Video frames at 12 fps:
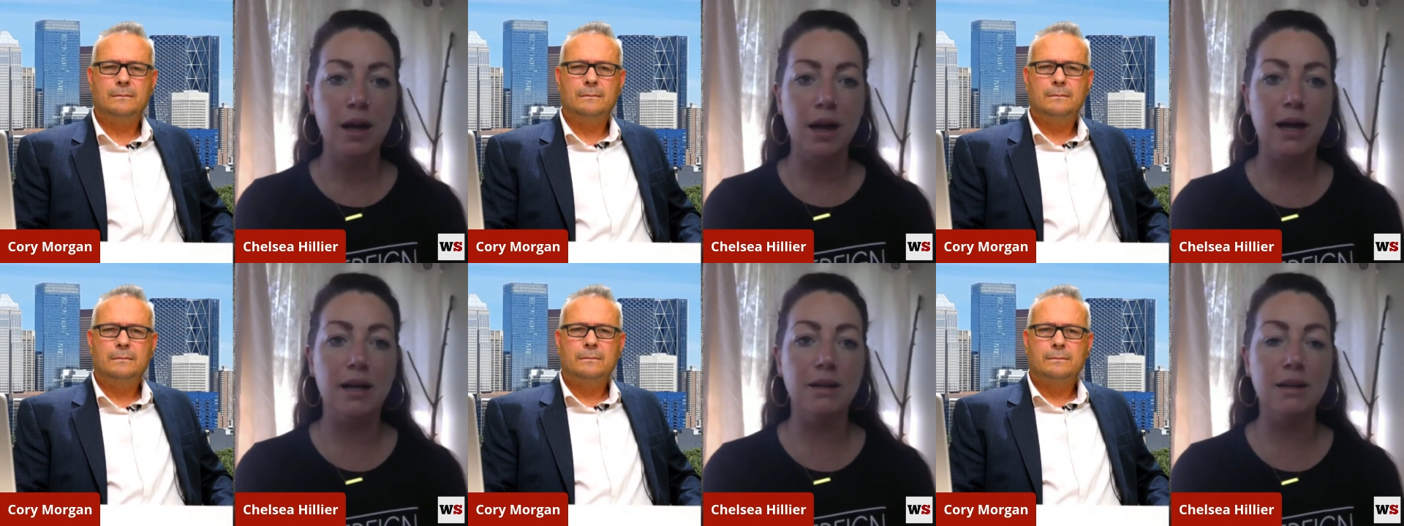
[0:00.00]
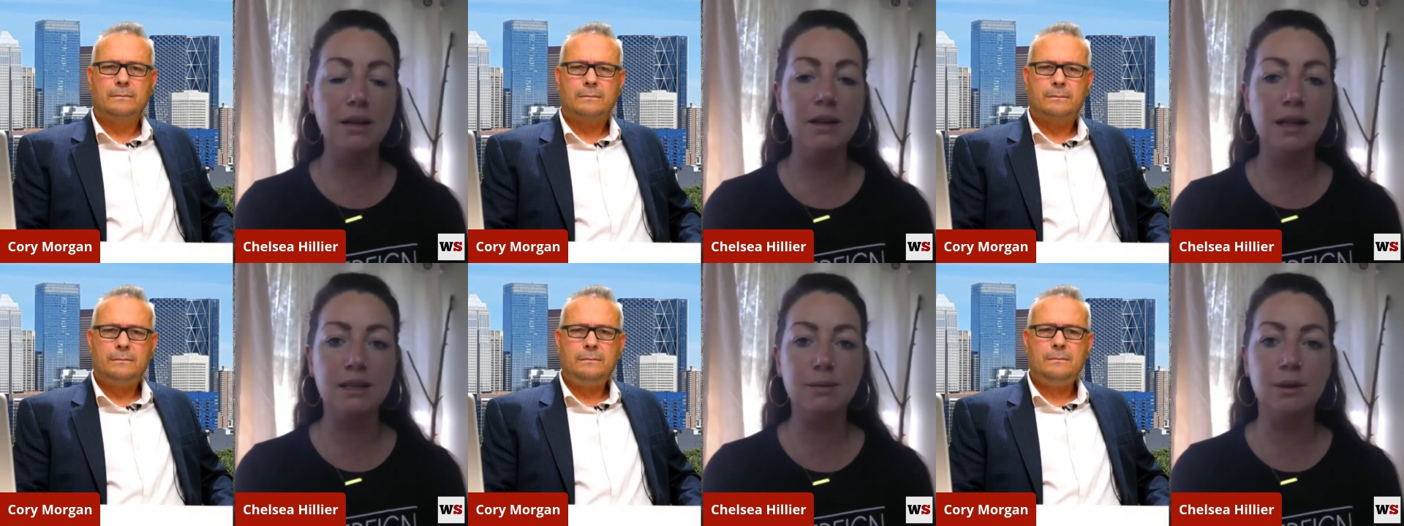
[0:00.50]
Speaker 1: And I think
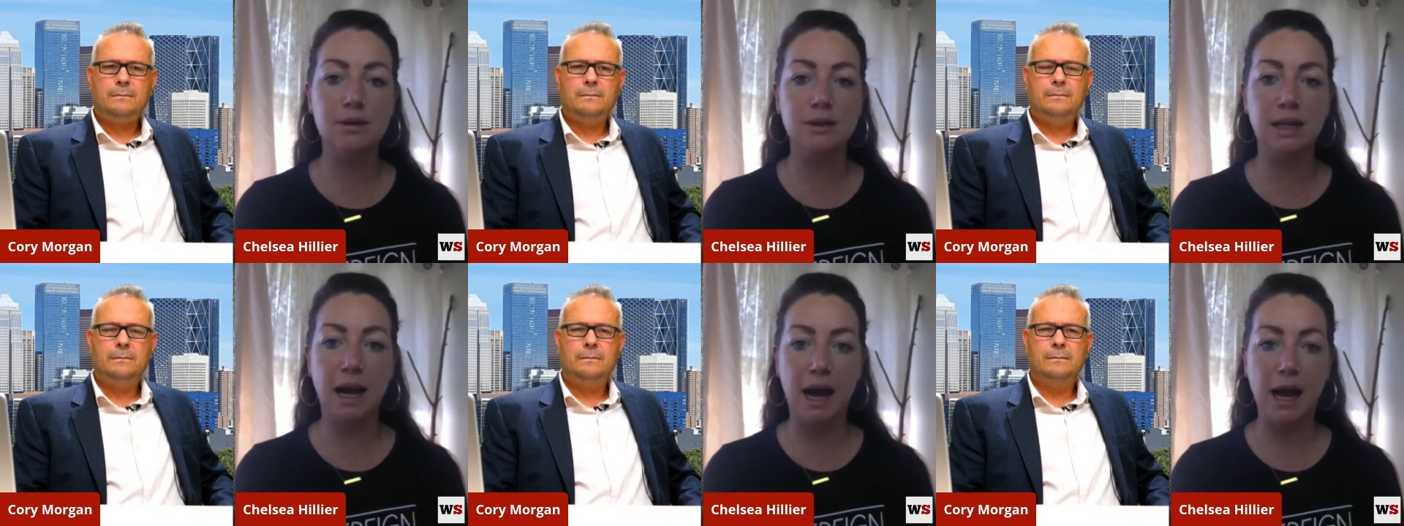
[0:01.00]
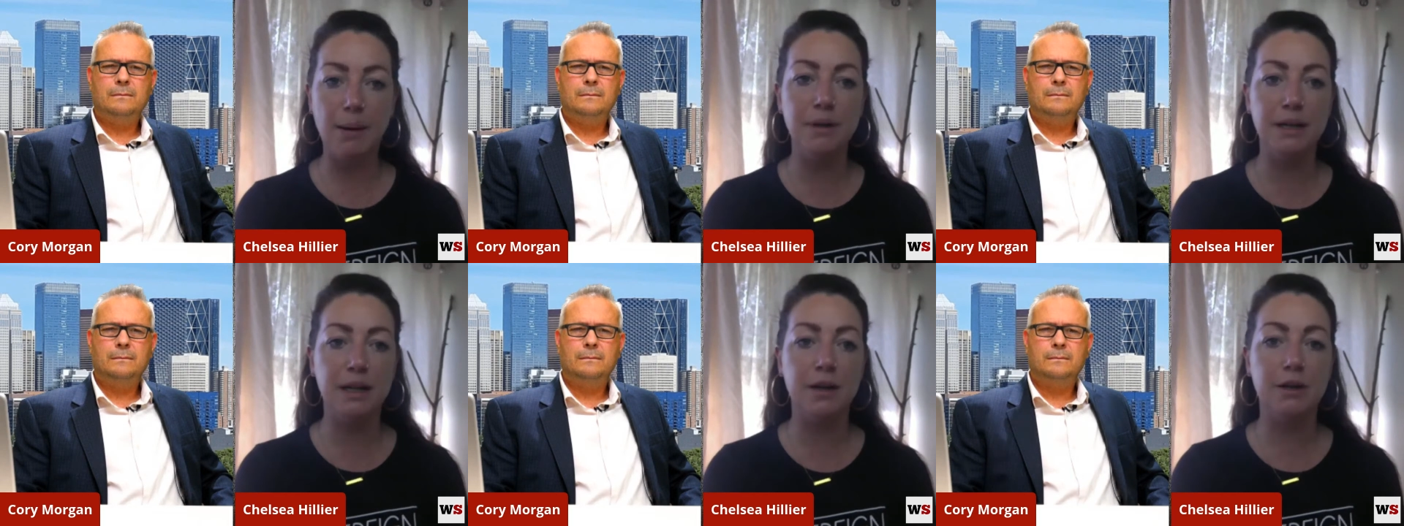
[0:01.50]
that's what you see
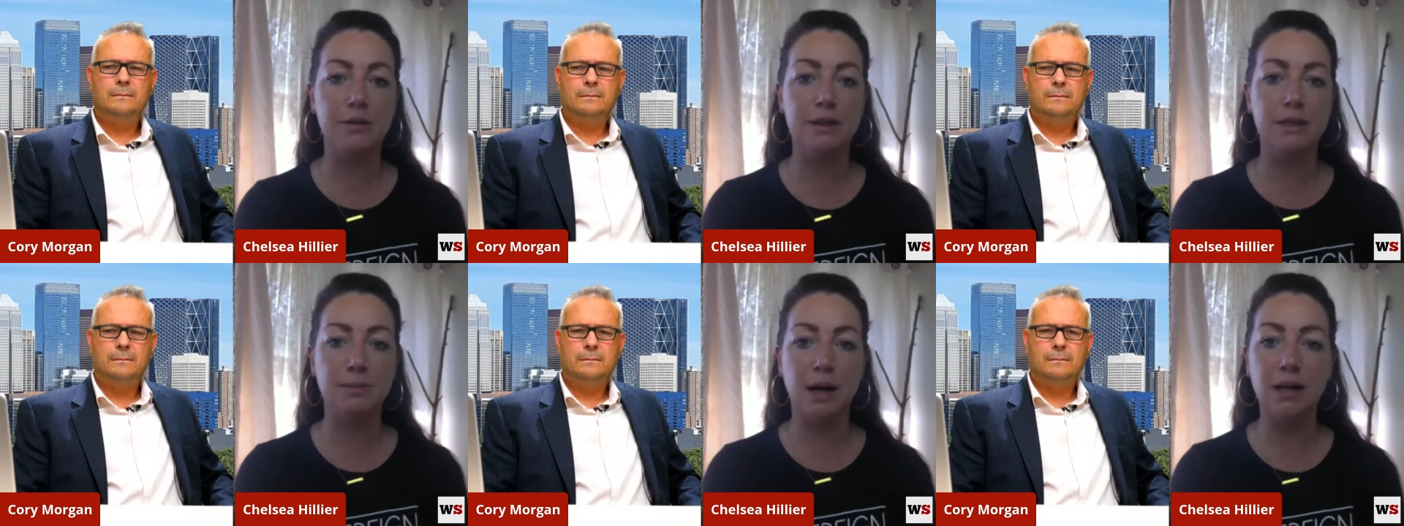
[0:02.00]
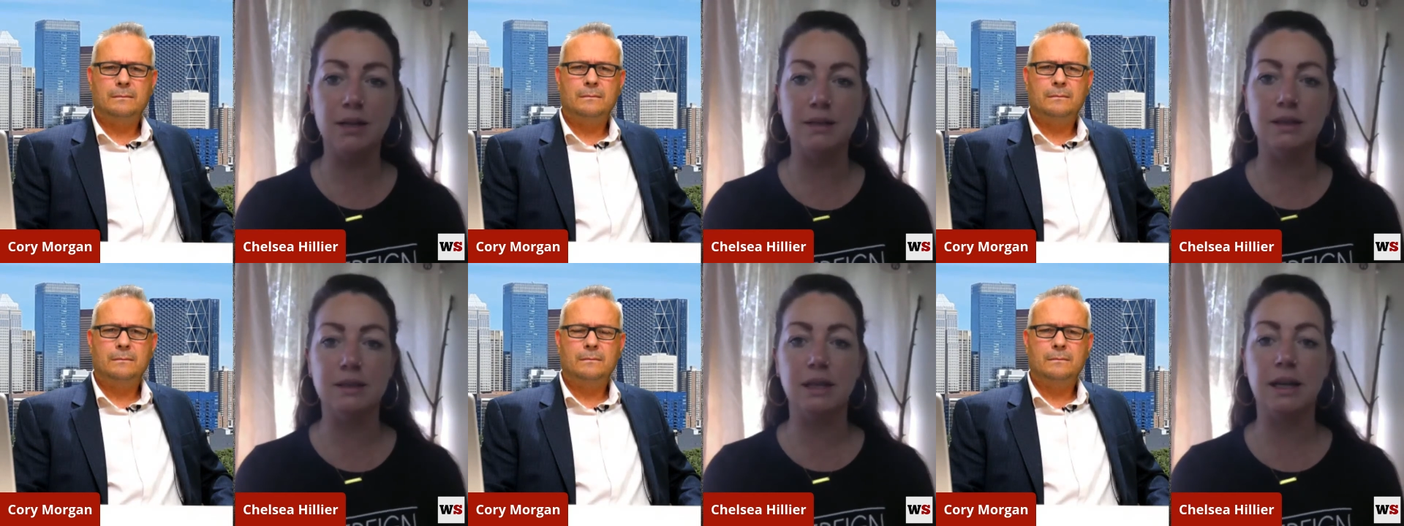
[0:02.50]
happening at all of these rallies.
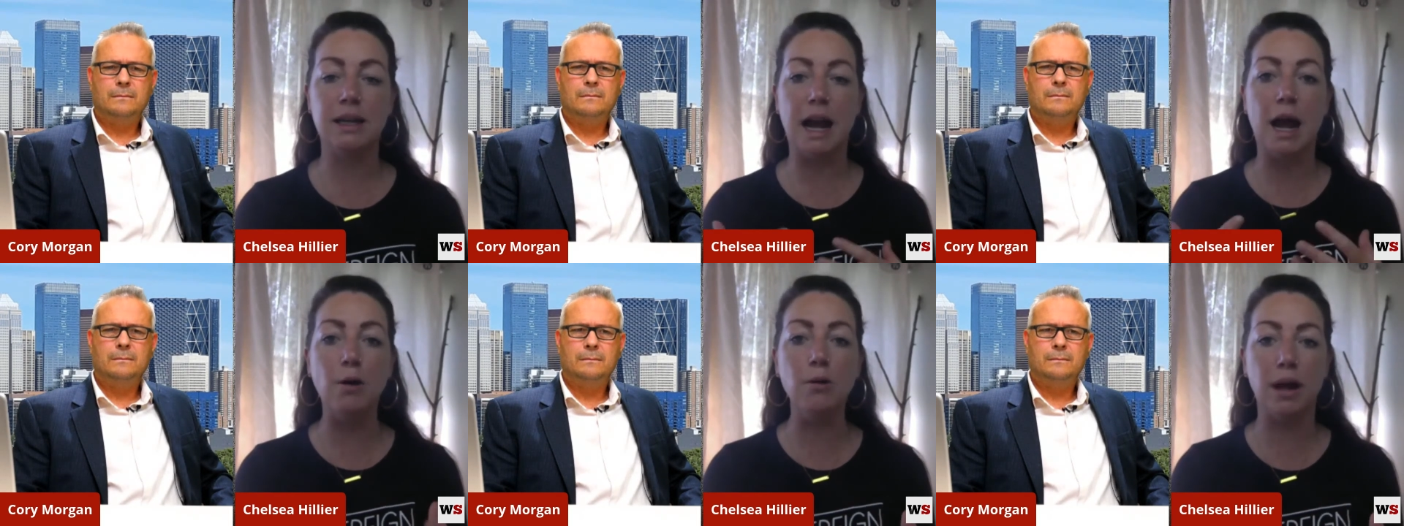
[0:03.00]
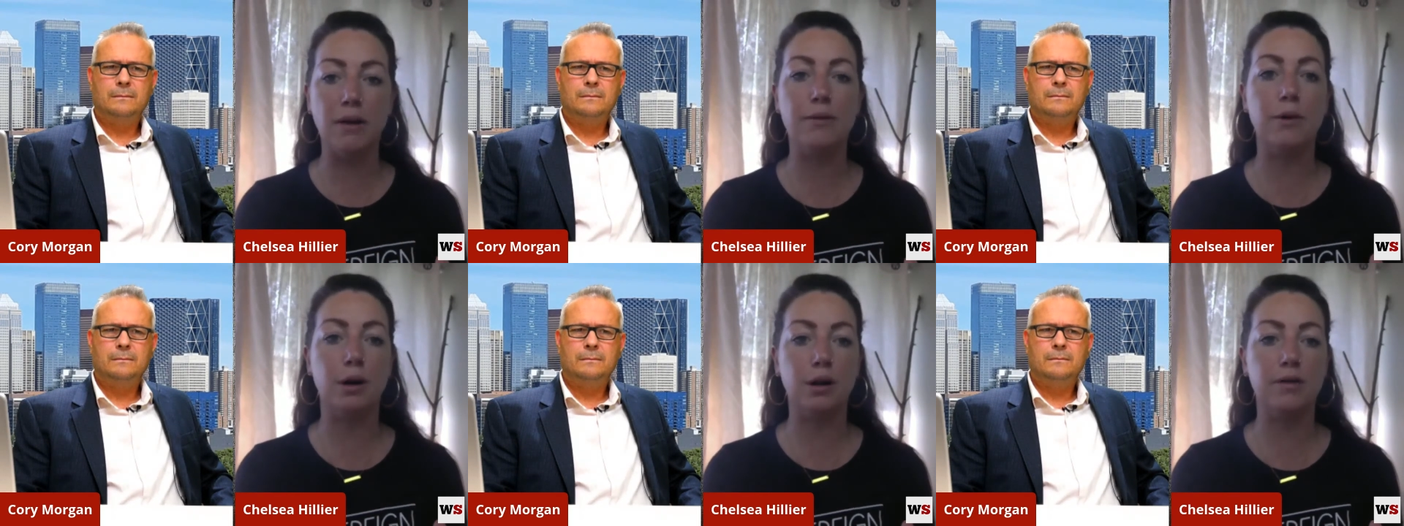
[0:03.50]
It's like an outlet
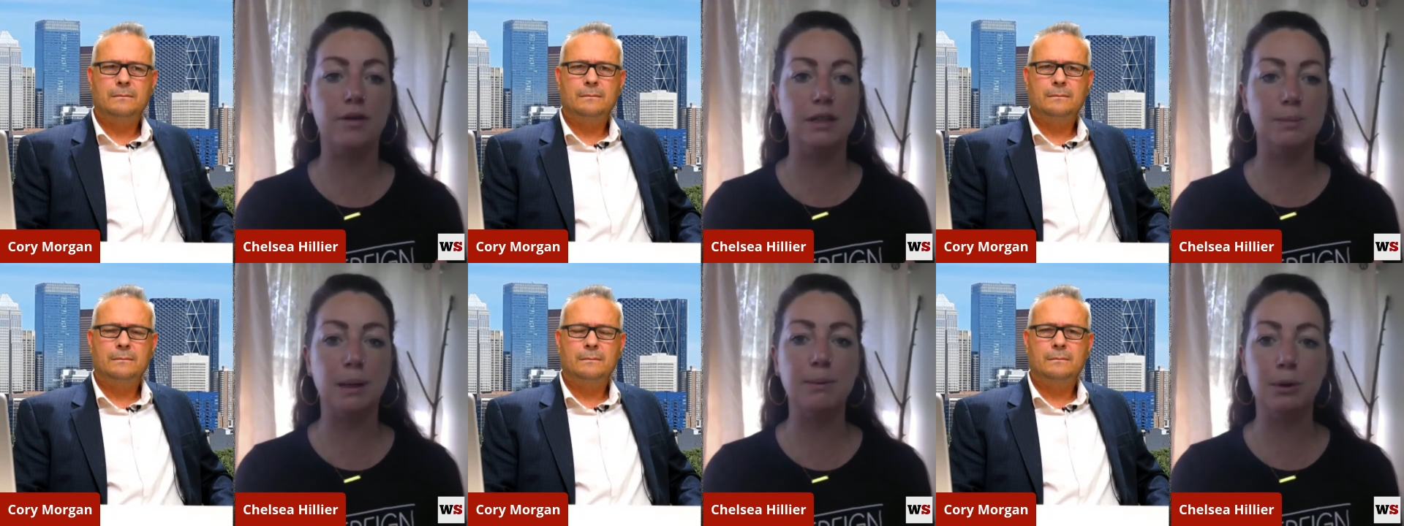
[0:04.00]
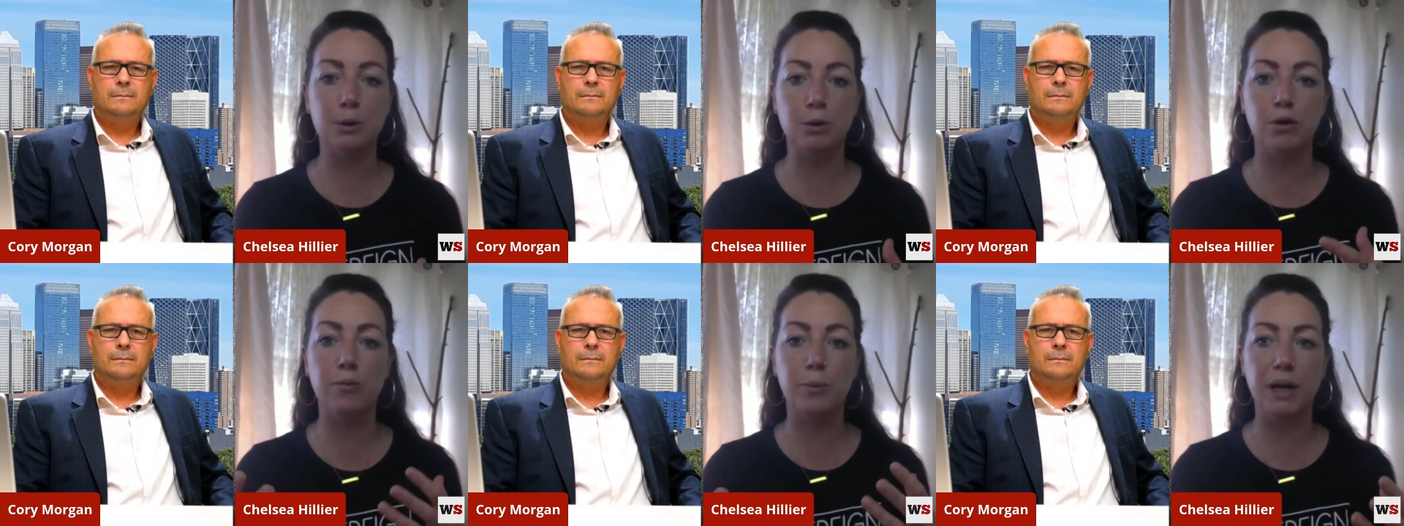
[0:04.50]
for all of these people who
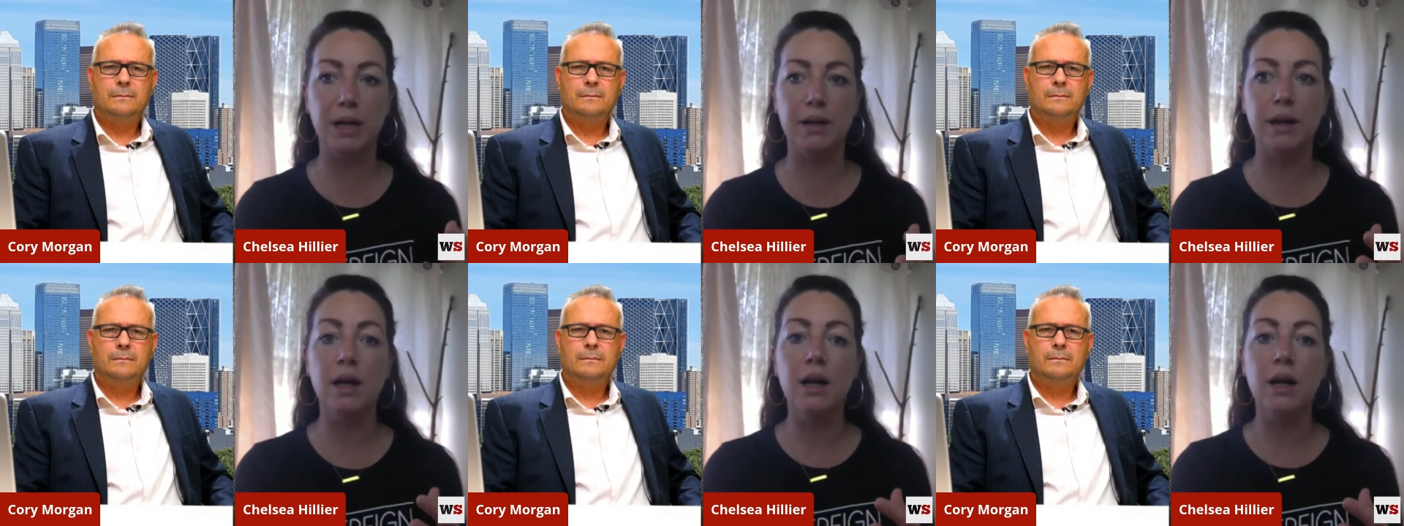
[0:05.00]
have been